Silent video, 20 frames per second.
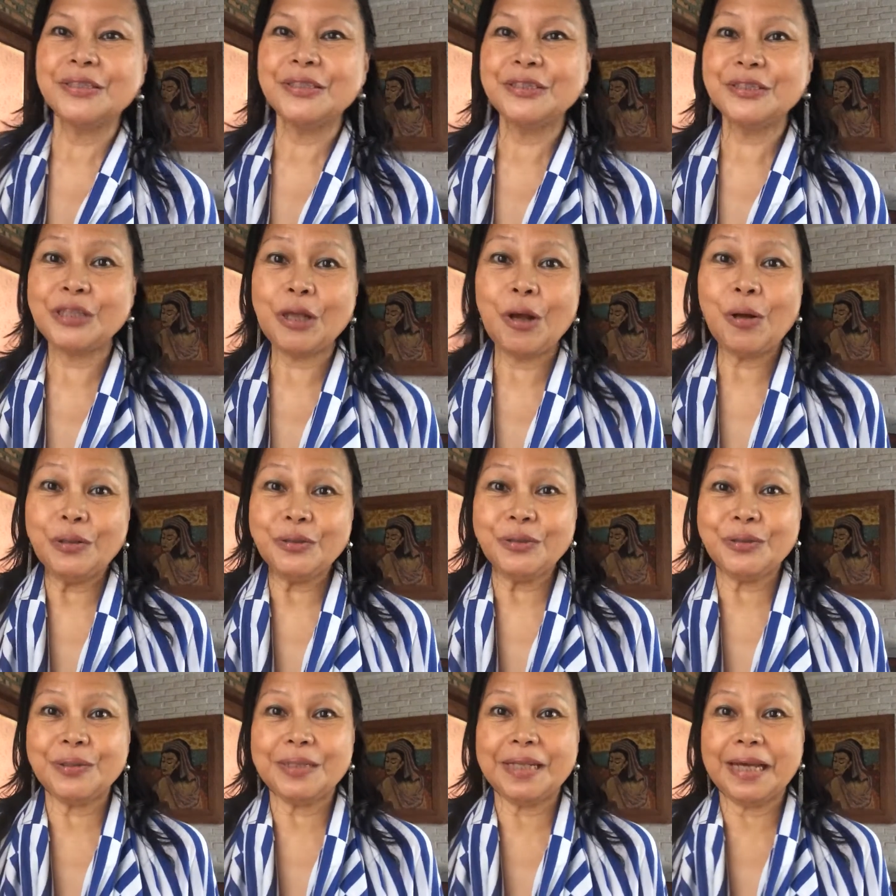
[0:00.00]
So
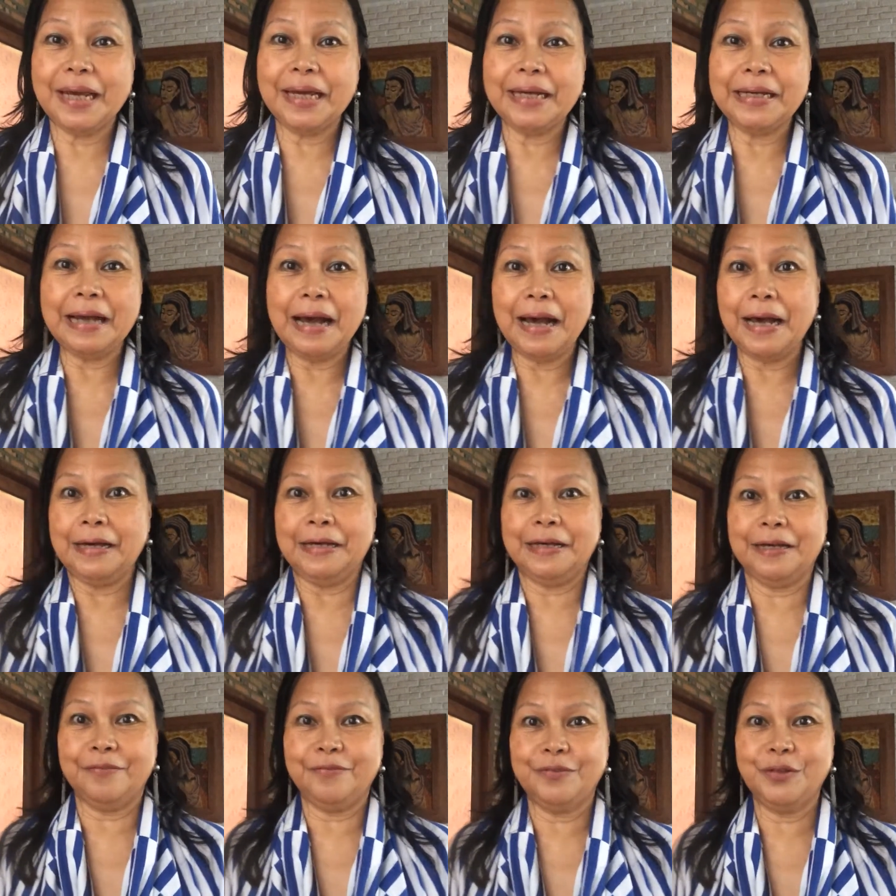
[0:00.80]
today I
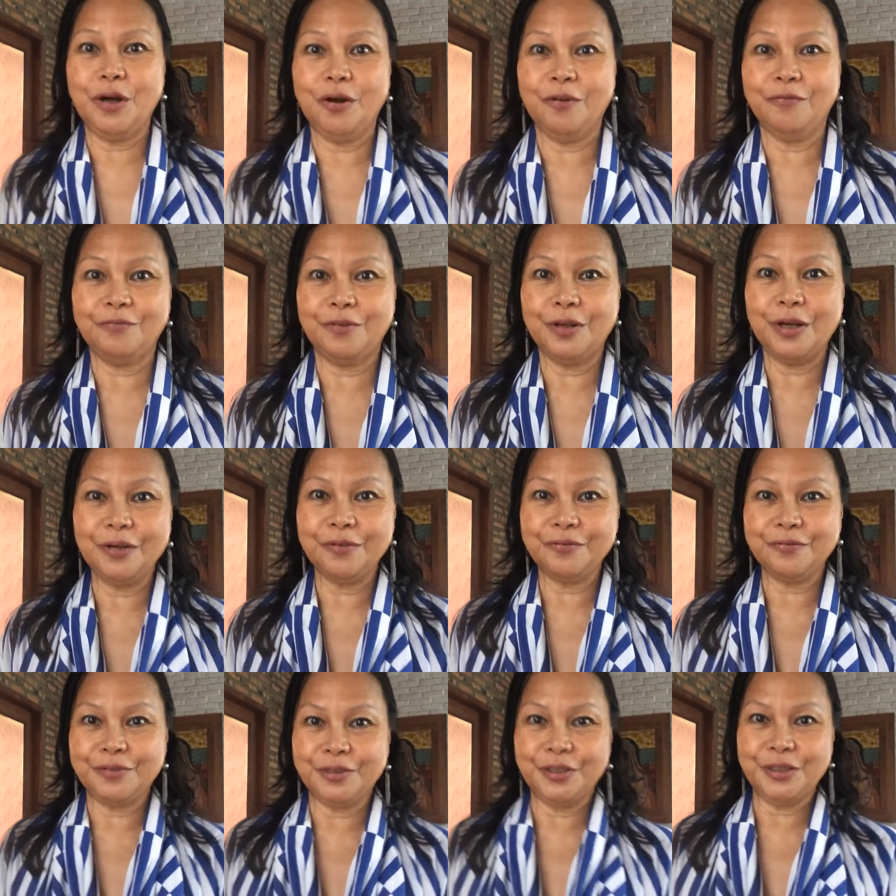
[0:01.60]
have no vlog for